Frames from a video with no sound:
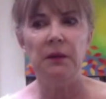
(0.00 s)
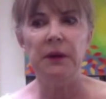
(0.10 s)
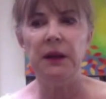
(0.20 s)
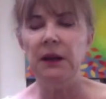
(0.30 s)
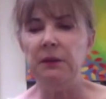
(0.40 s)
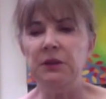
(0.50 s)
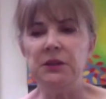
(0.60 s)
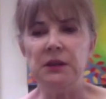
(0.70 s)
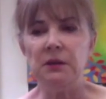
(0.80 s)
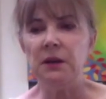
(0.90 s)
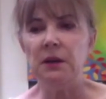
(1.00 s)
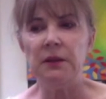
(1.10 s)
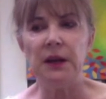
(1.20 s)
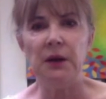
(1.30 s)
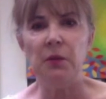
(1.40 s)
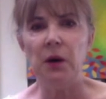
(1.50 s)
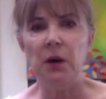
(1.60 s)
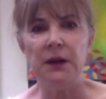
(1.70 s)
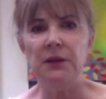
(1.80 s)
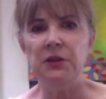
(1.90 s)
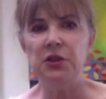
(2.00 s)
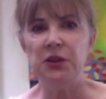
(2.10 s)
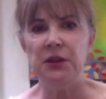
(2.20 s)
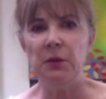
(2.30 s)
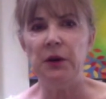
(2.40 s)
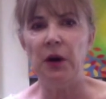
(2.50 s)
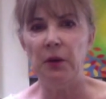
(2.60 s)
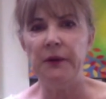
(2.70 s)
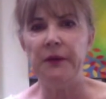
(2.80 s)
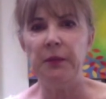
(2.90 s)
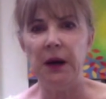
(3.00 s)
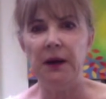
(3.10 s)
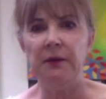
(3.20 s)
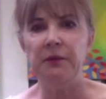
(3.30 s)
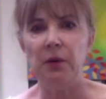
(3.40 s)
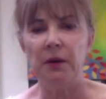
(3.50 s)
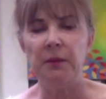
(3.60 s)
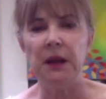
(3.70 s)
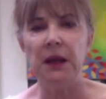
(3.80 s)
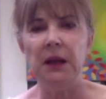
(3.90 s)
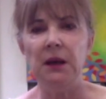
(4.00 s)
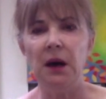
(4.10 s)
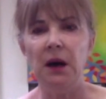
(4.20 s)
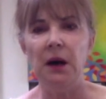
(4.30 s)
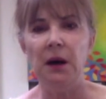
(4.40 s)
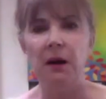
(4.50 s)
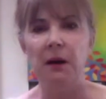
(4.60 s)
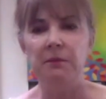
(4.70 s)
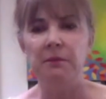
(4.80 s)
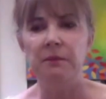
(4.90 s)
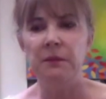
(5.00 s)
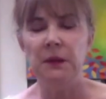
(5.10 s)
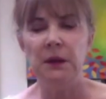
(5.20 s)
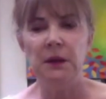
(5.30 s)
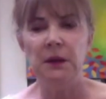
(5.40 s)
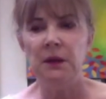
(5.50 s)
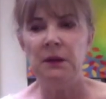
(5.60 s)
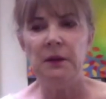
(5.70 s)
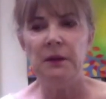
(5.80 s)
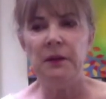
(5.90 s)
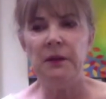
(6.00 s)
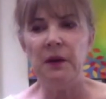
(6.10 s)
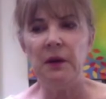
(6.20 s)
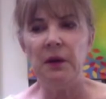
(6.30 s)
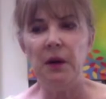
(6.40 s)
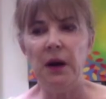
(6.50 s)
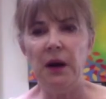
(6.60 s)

Any material that I wanted, she would always buy for me. That makes a big